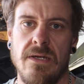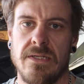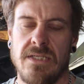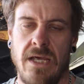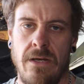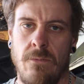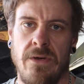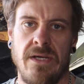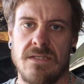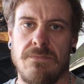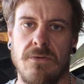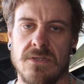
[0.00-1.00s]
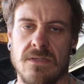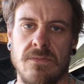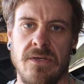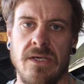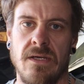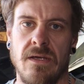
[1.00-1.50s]
10 weeks,
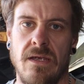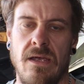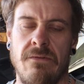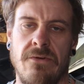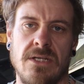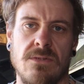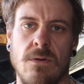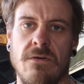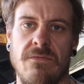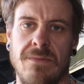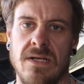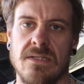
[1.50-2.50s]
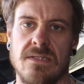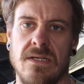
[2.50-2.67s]
possibly every 12 months,